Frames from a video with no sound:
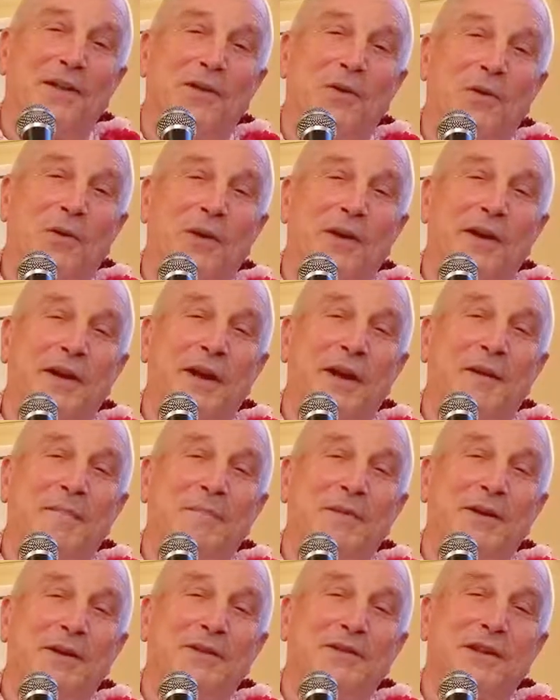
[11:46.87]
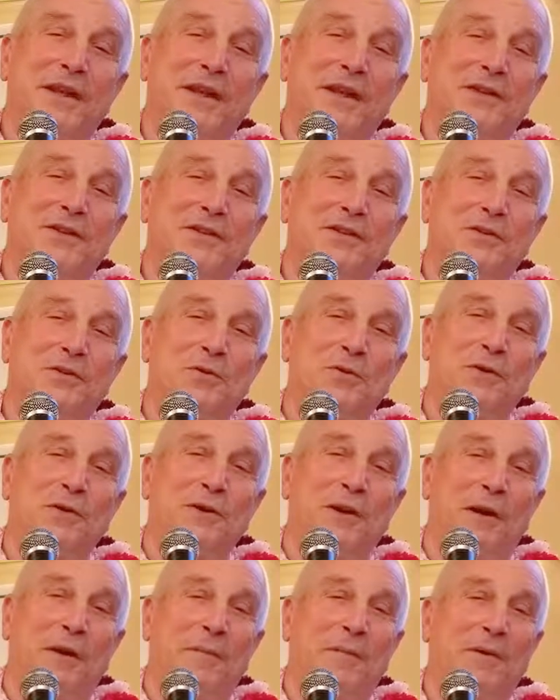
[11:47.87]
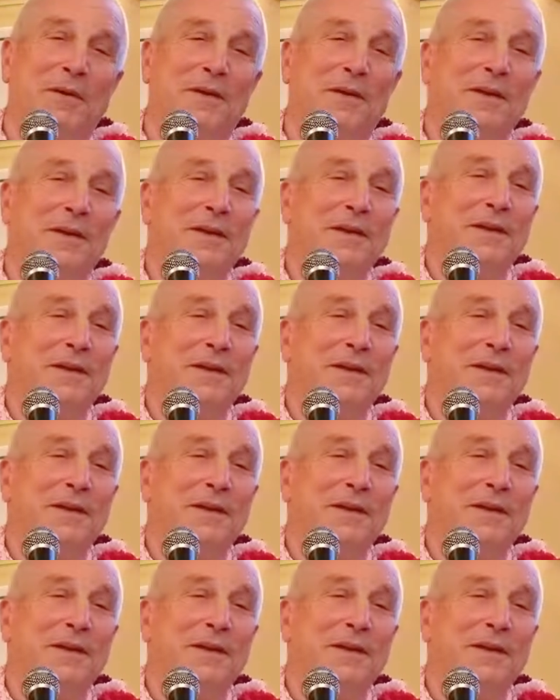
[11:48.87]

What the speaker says: the holy name, because that is the Yuga Dharma